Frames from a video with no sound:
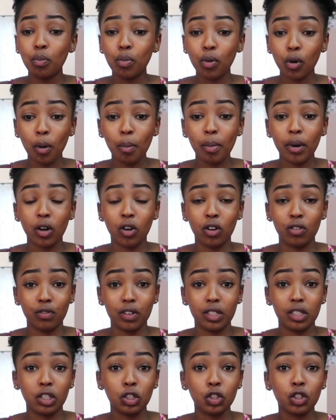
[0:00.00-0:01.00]
proper
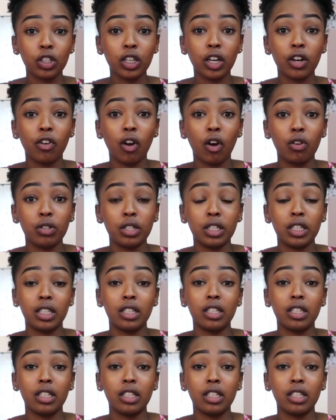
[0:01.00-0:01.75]
conversation around it,